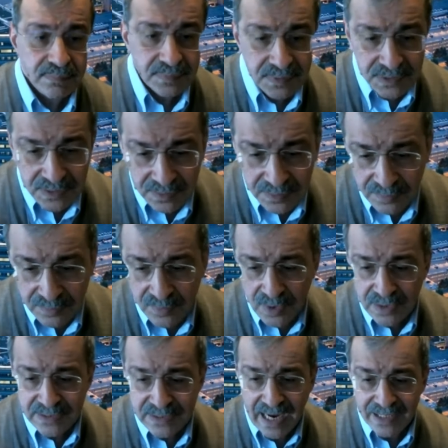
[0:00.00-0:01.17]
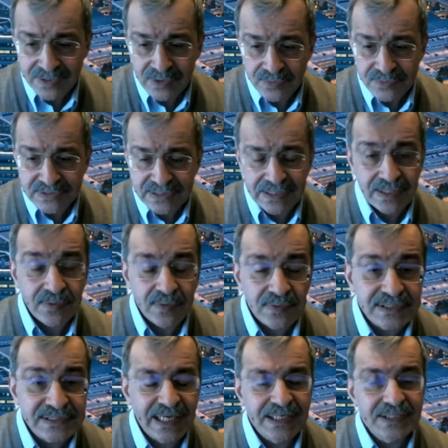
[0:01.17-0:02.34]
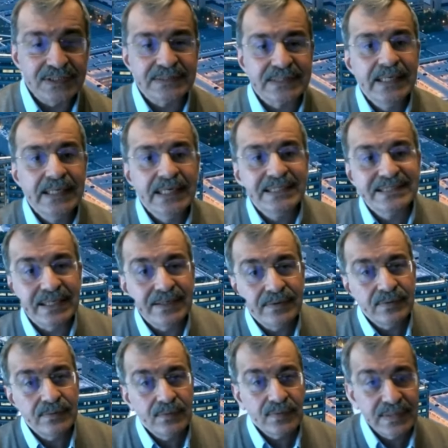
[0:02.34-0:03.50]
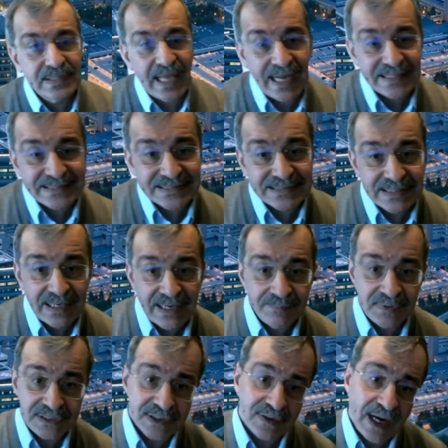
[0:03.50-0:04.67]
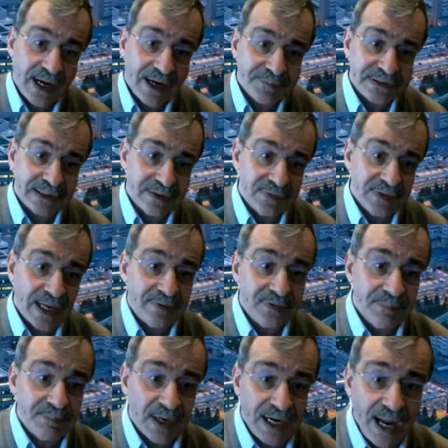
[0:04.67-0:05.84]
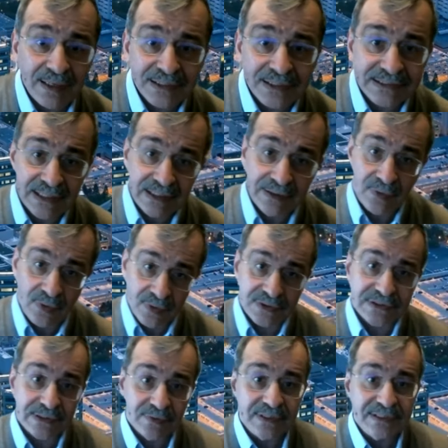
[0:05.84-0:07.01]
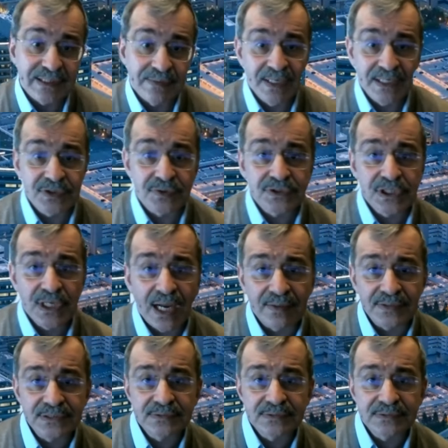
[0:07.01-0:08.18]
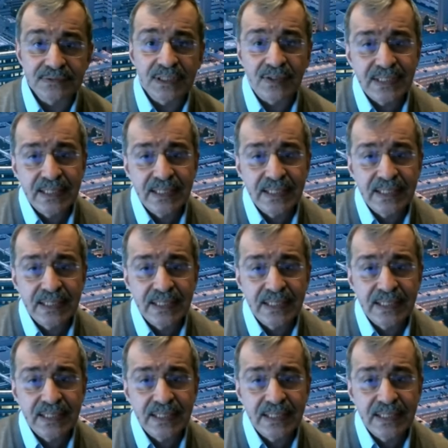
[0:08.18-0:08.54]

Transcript: you know, diagnosed in early stages. So that's a major obstacle. Now, the biology also is a major challenge because